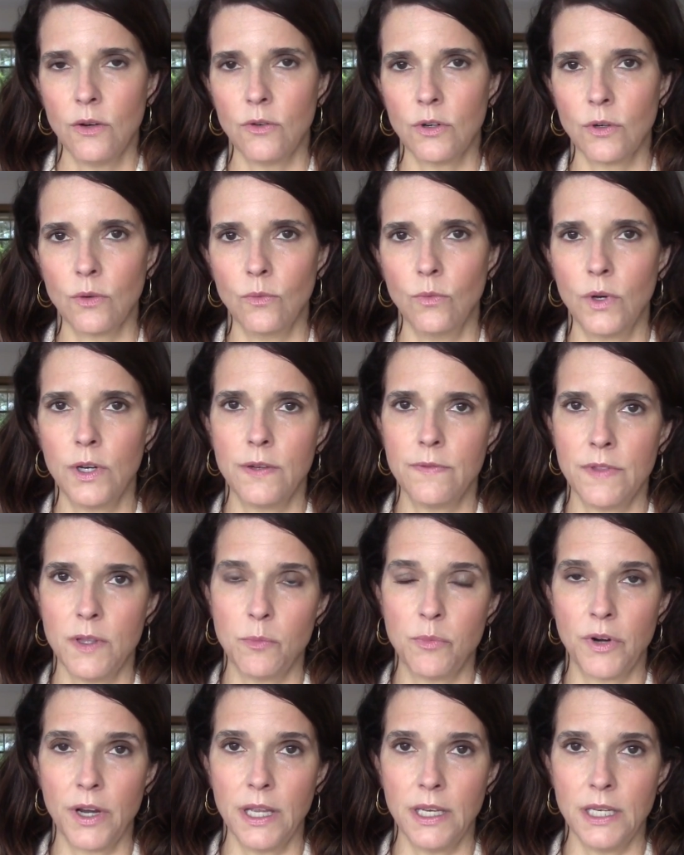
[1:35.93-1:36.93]
or one of the
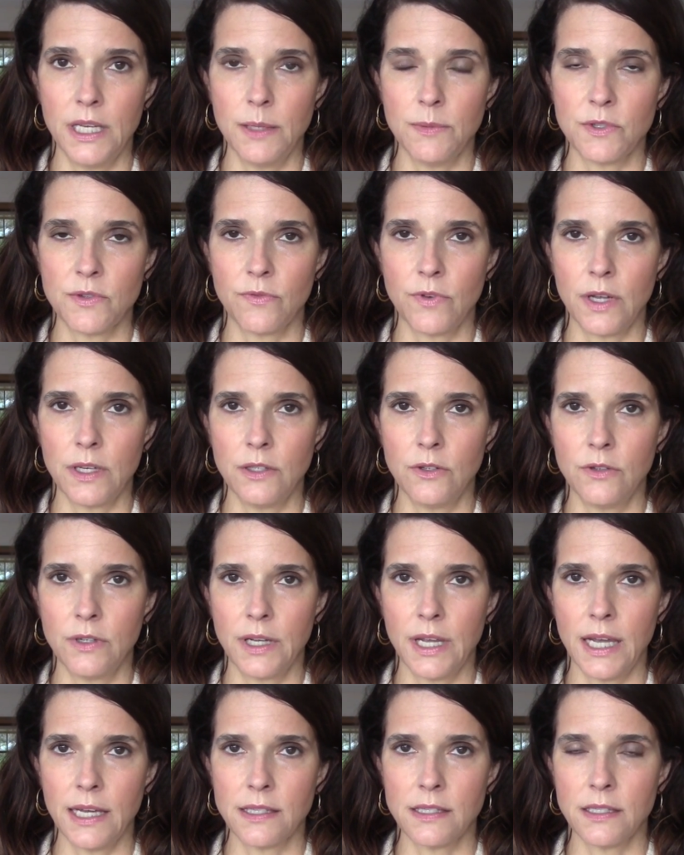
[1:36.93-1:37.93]
brand names of
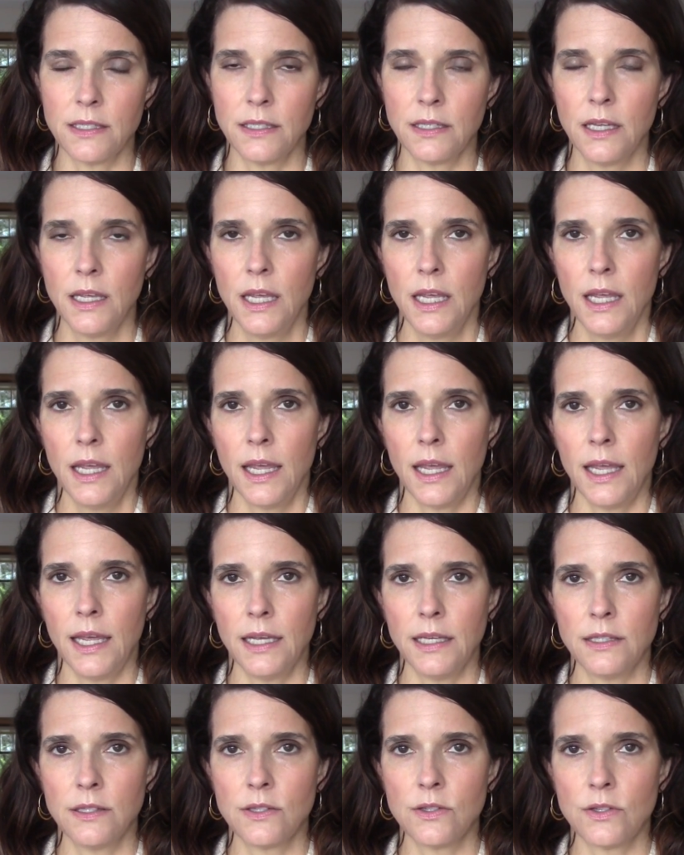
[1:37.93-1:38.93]
retinoic acid.
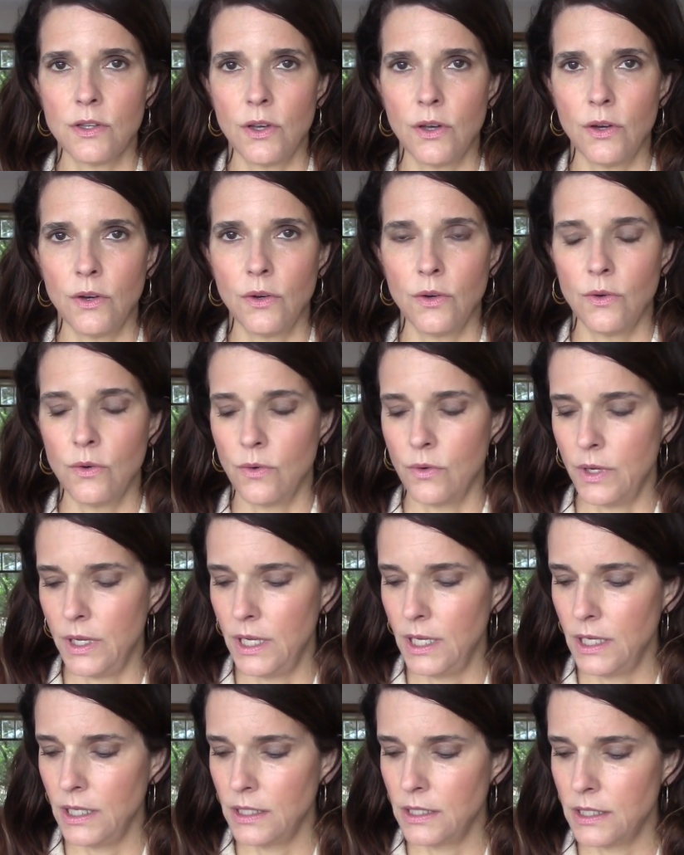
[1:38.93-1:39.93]
And so
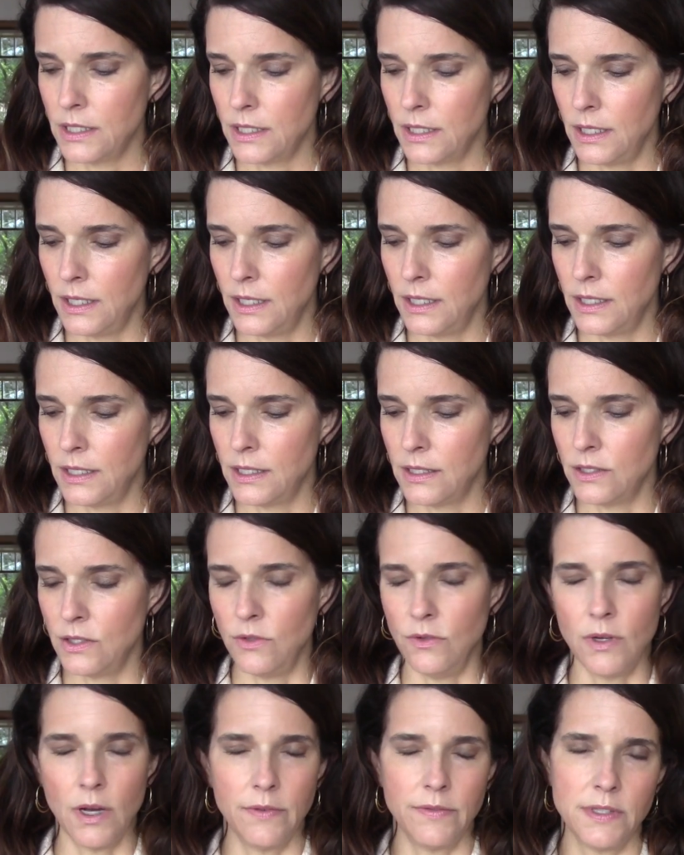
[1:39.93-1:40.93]
it is,
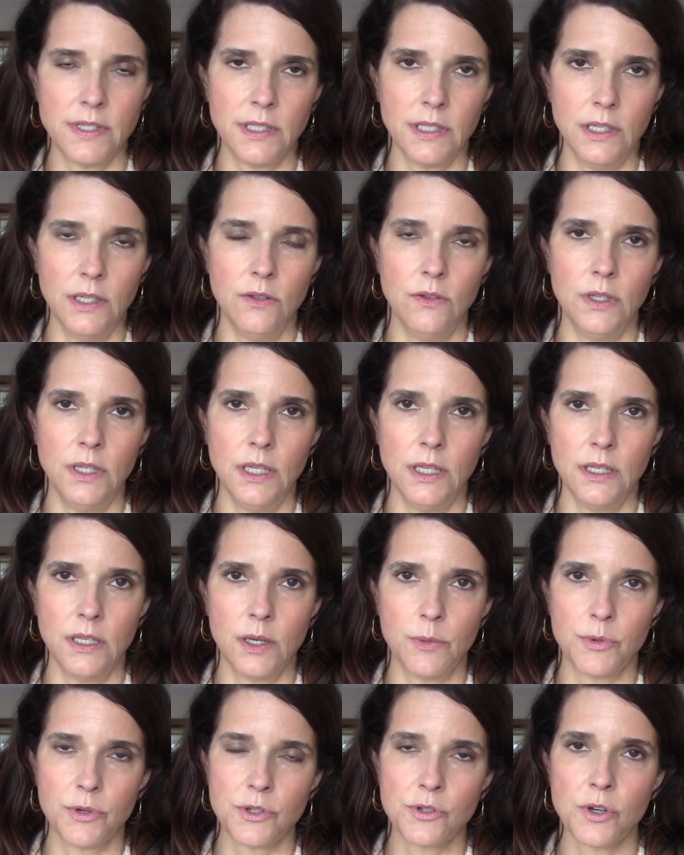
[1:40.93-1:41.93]
you obviously you need
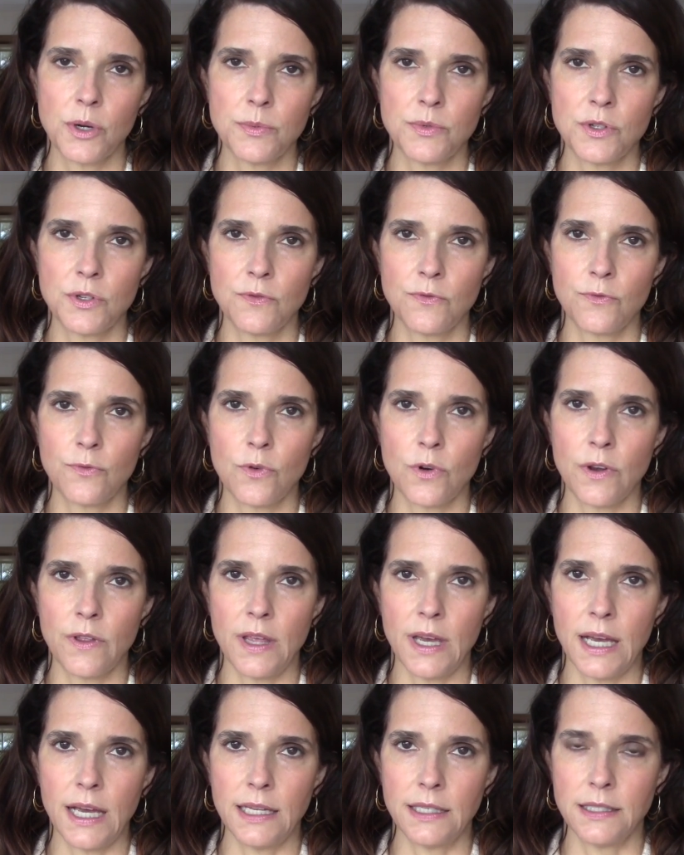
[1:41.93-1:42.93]
a prescription for
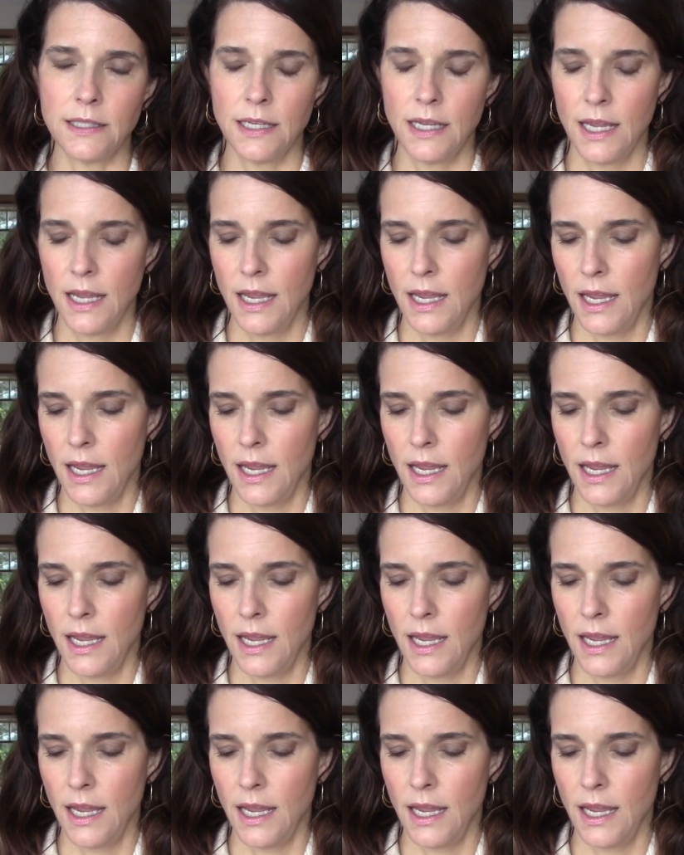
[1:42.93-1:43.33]
that.